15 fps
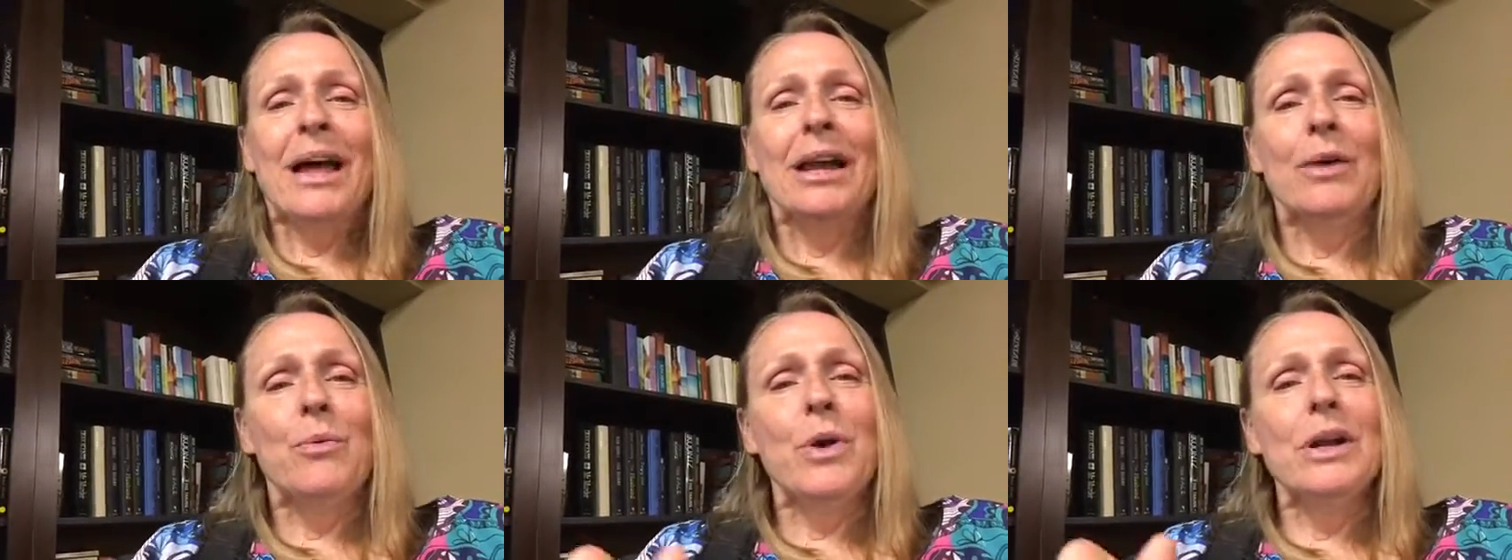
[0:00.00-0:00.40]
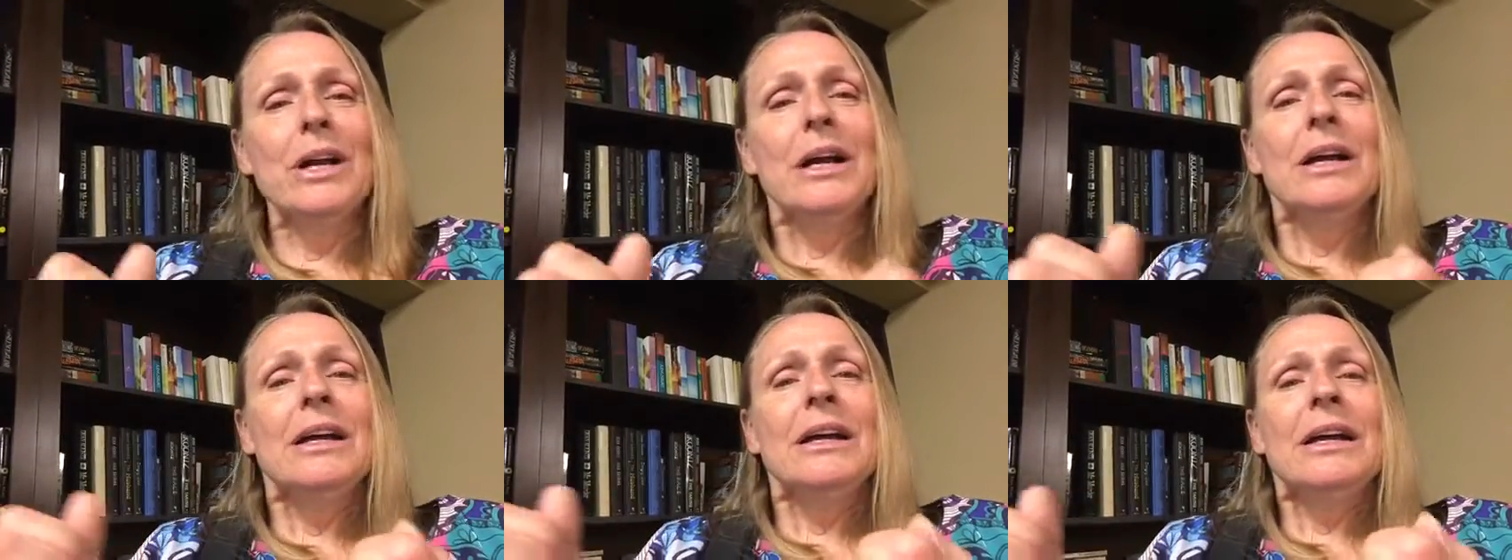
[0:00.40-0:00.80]
And I want
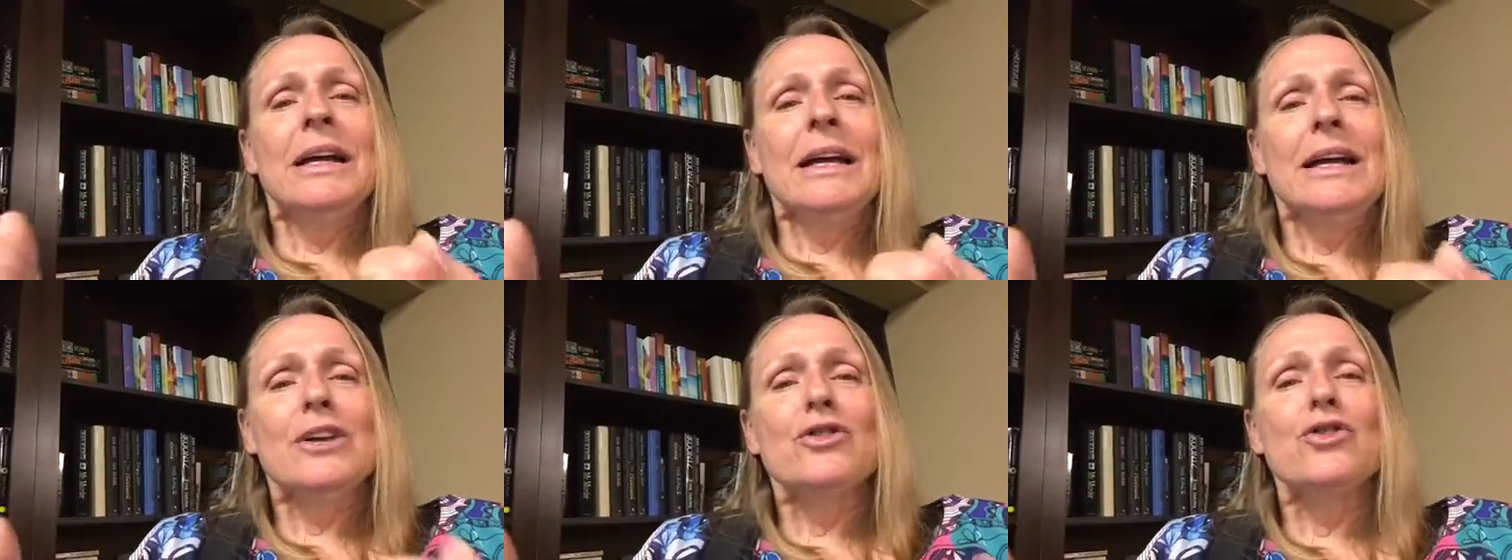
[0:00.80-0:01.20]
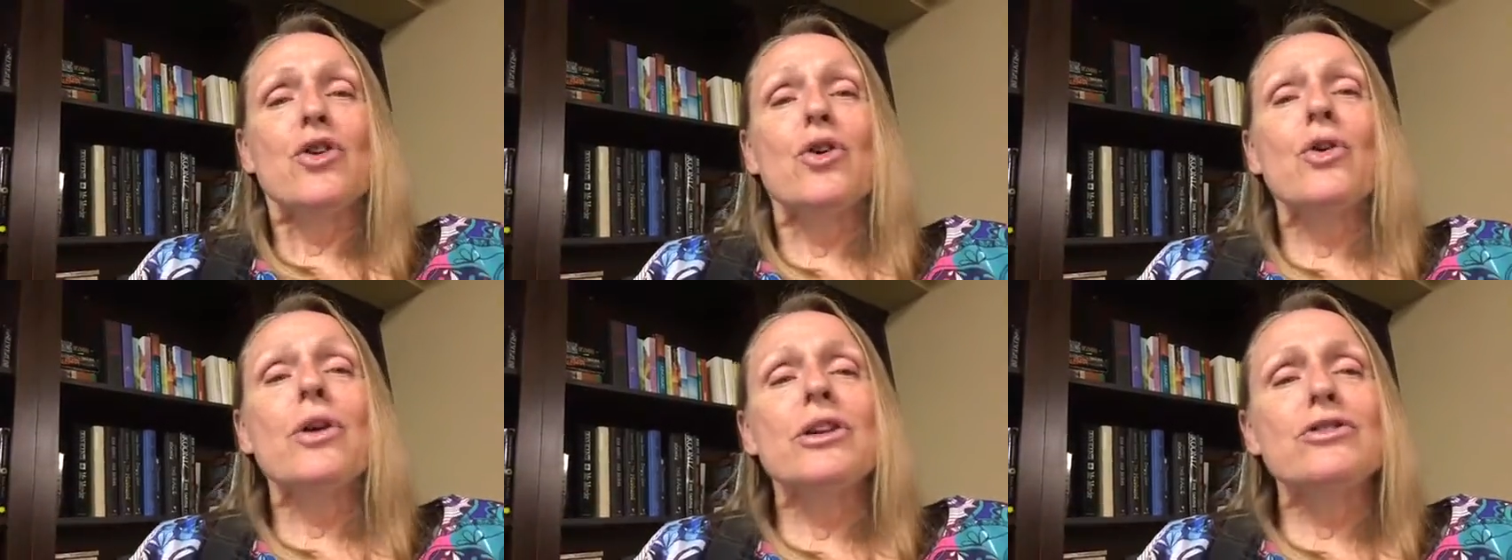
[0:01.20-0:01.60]
to
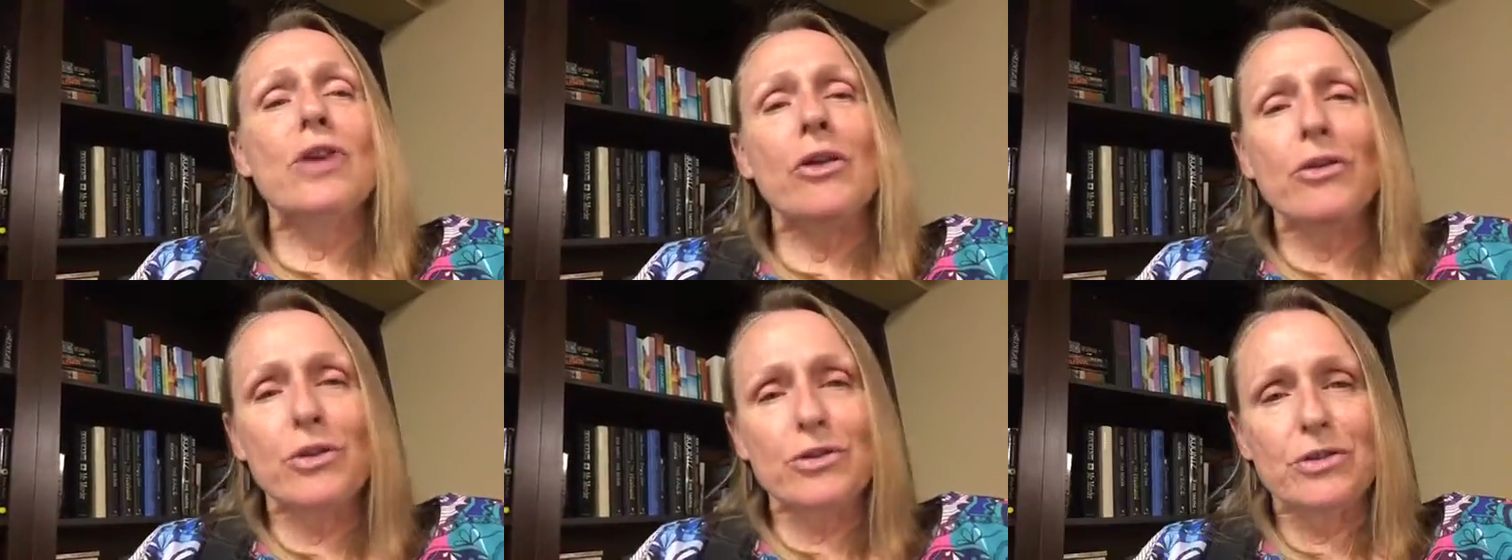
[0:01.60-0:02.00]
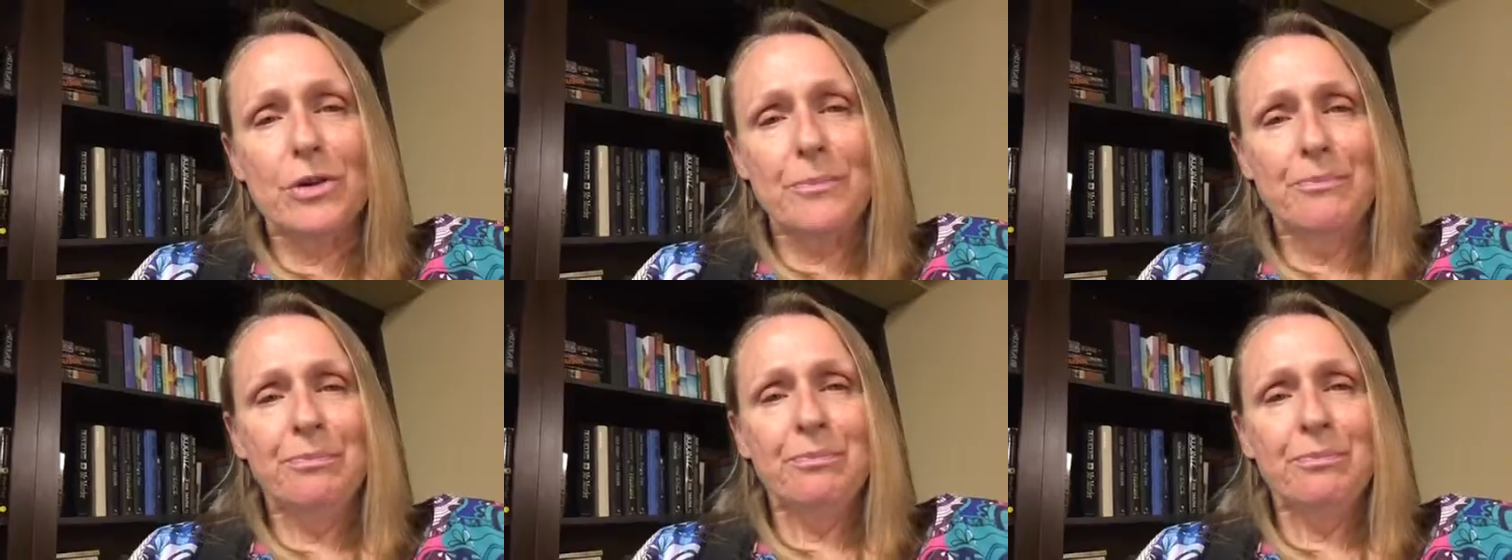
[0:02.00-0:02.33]
encourage others